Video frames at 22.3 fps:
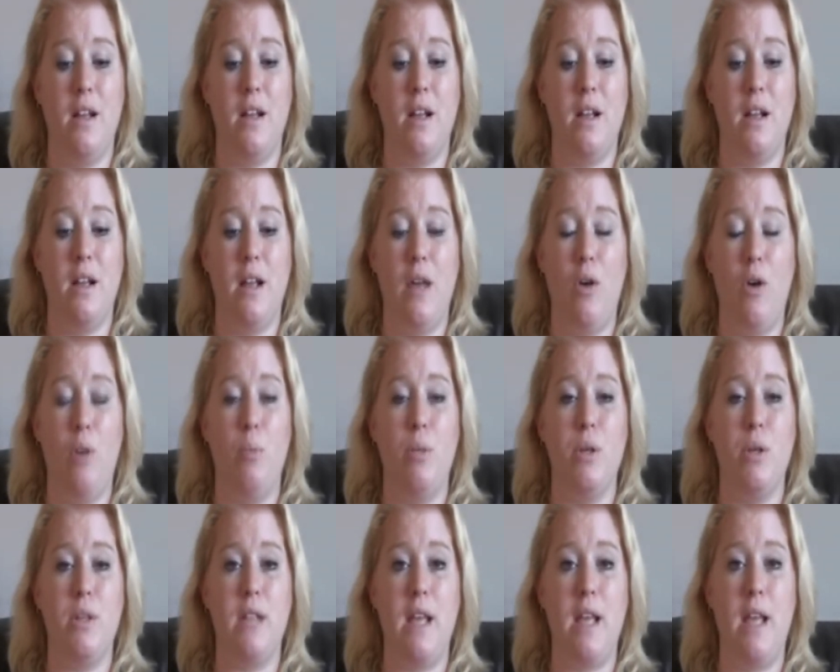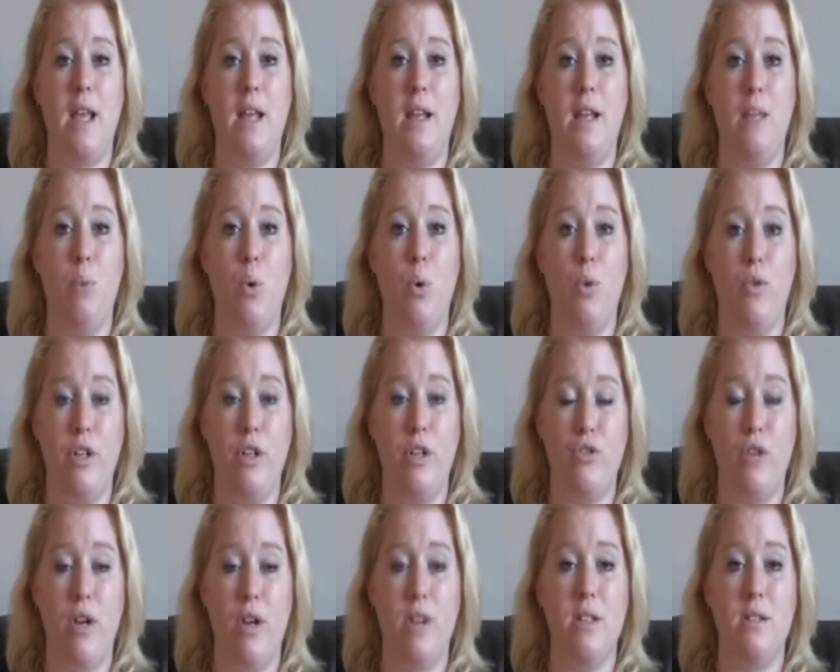and help us gain more
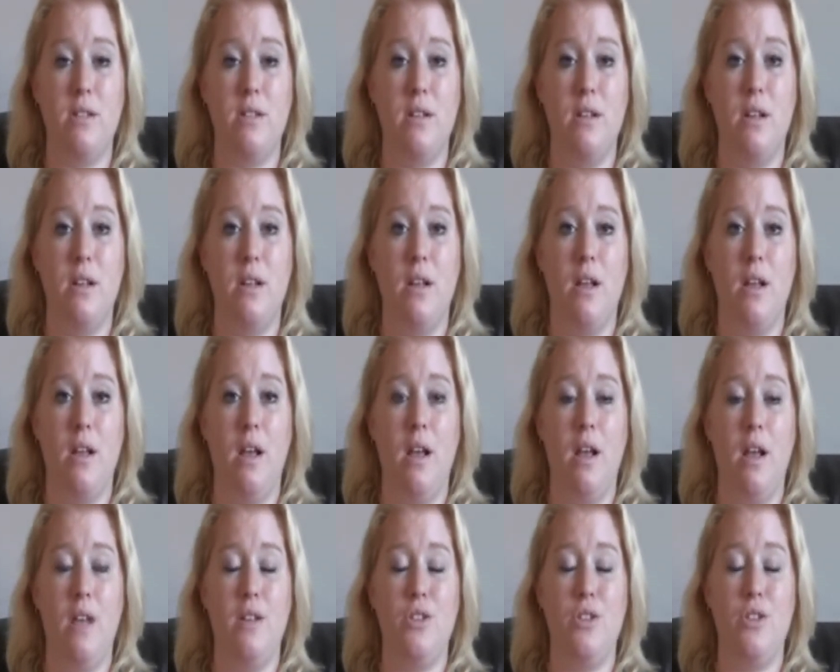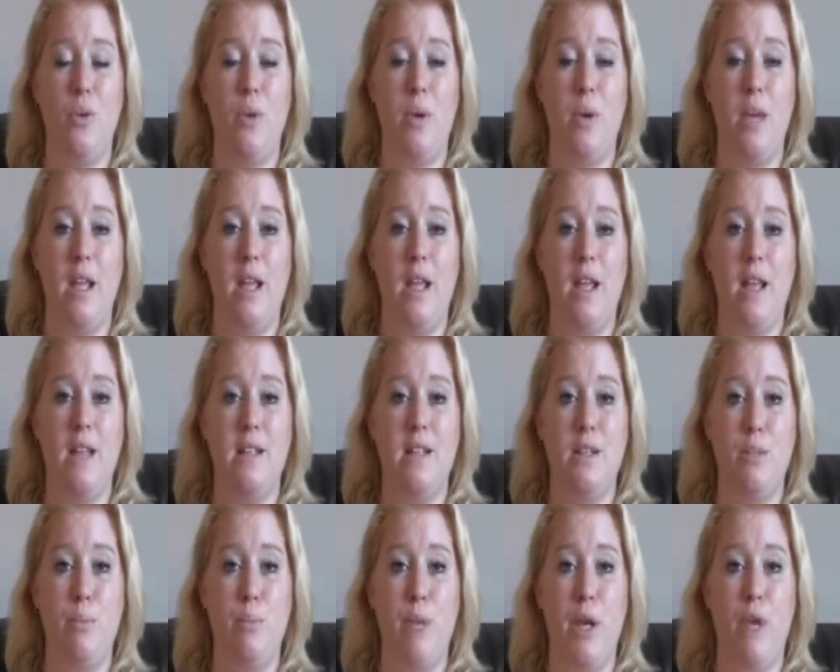interest, so we can get into
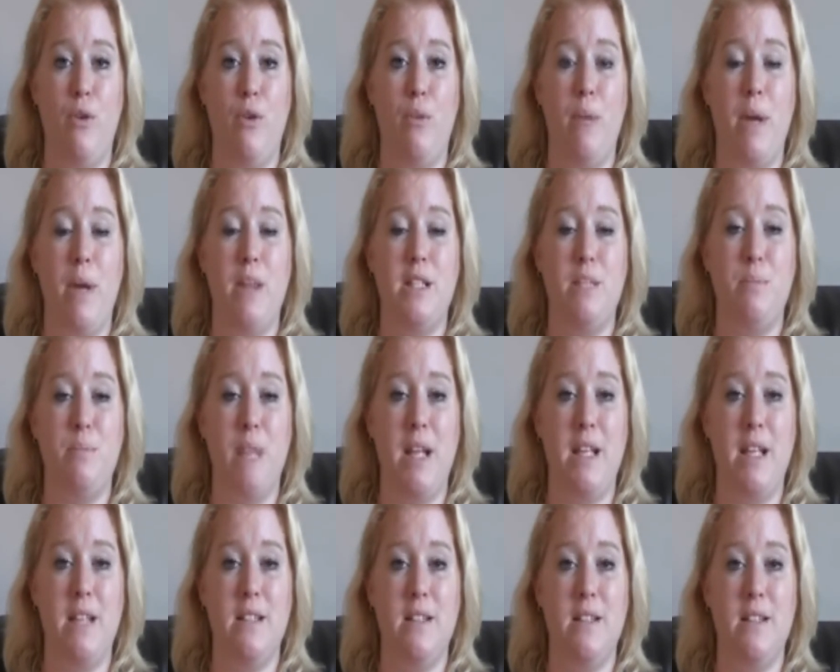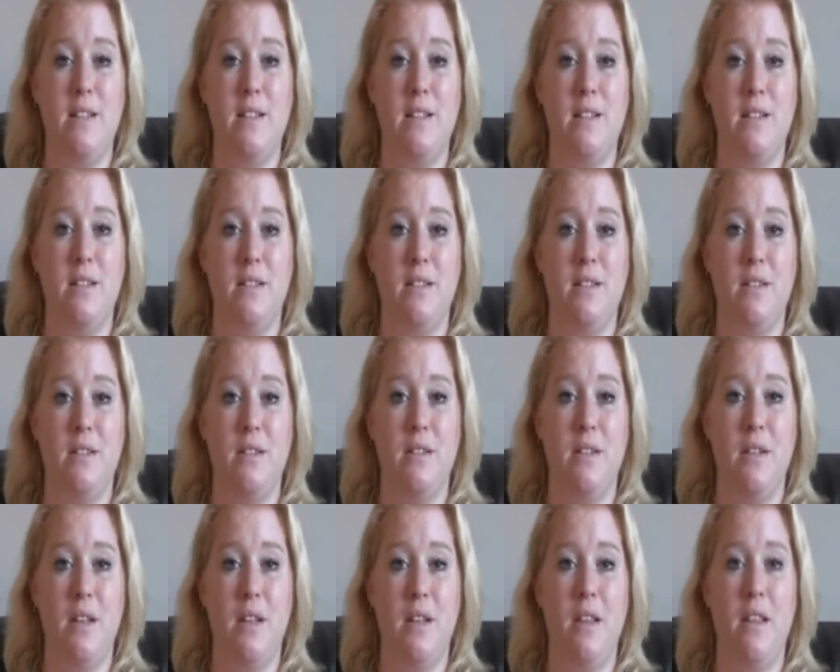the bigger and better places.
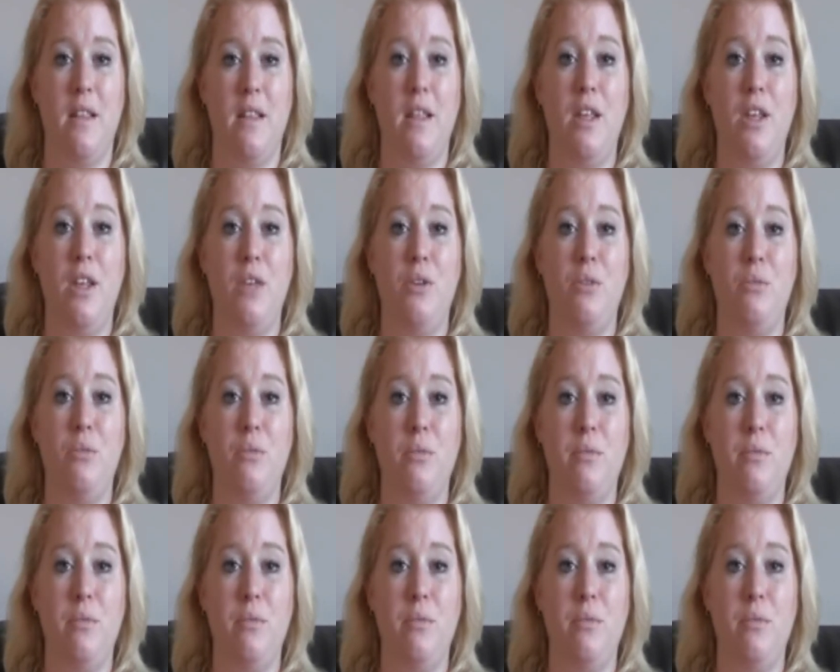Thank you.